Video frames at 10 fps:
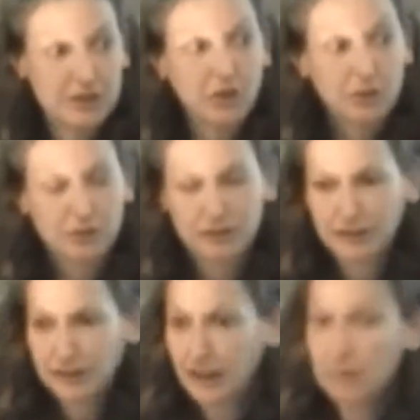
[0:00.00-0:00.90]
all.
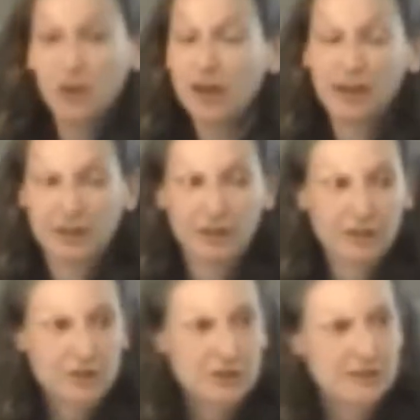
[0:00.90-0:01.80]
I'm not an
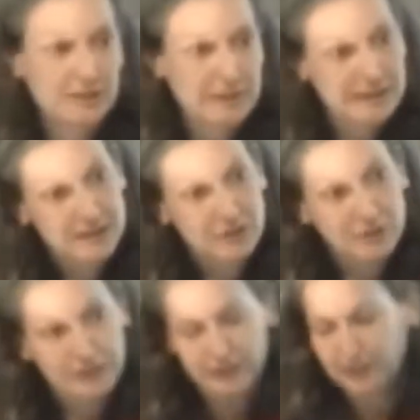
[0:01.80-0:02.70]
archaeologist, I'm a
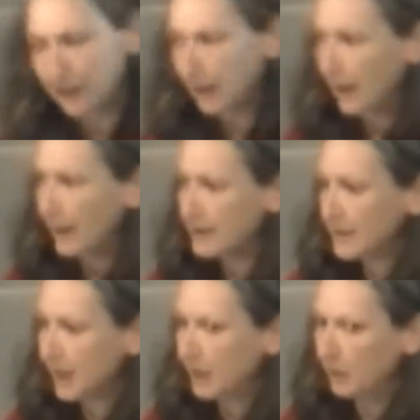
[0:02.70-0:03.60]
historian. And
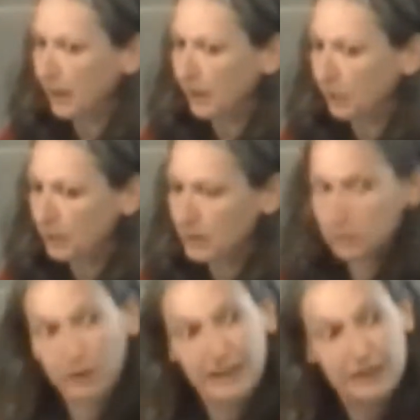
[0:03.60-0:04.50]
so I thought this was
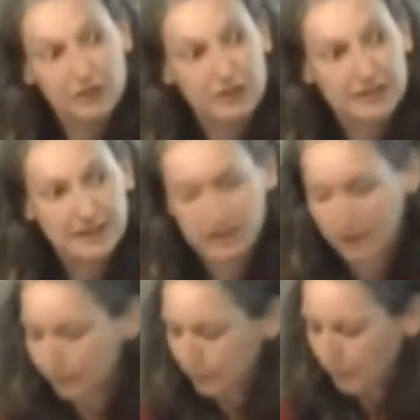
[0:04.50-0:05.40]
quite an interesting sort
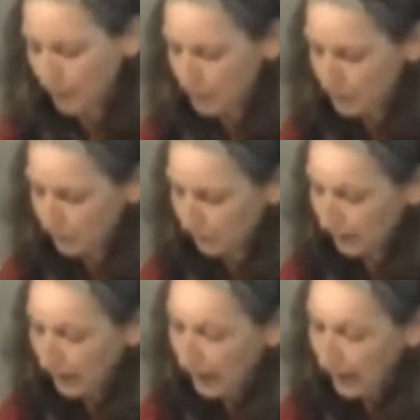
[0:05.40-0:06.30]
of proposal.
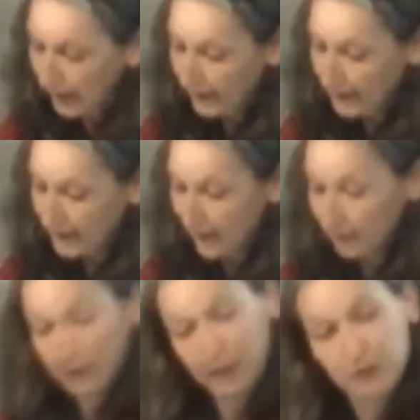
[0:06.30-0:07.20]
And
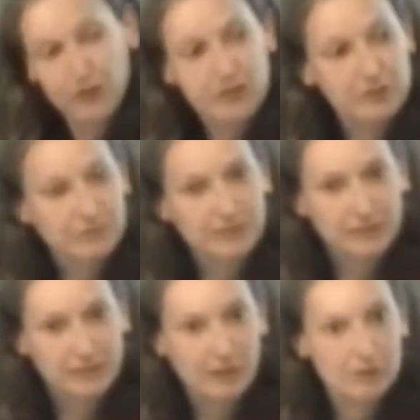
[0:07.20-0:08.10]
I was very
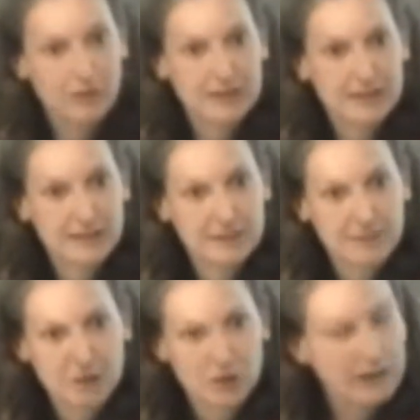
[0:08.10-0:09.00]
excited
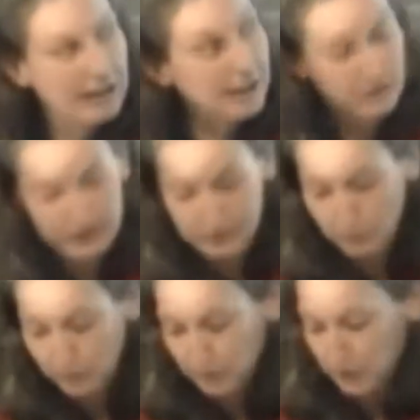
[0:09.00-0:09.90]
about doing it. And
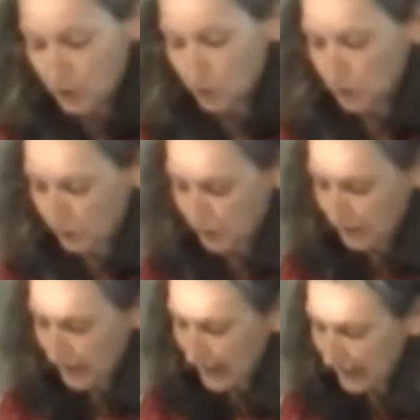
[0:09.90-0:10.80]
what I'm going to talk to you
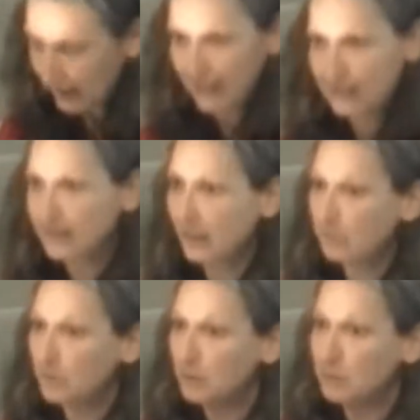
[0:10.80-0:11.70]
today is kind of
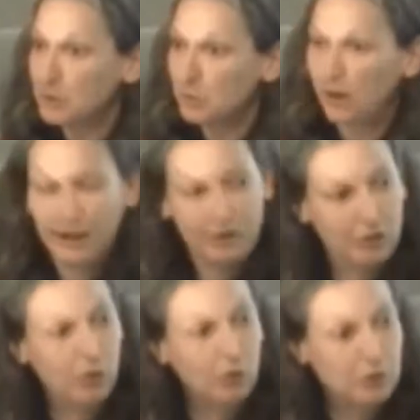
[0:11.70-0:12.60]
pretty much what I
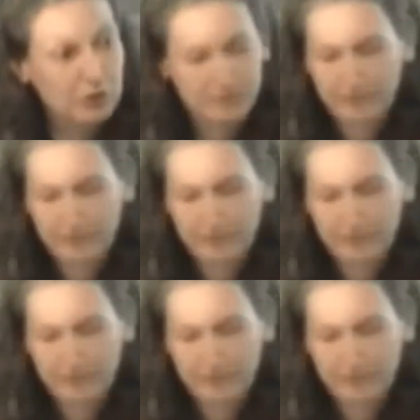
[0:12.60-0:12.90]
thought.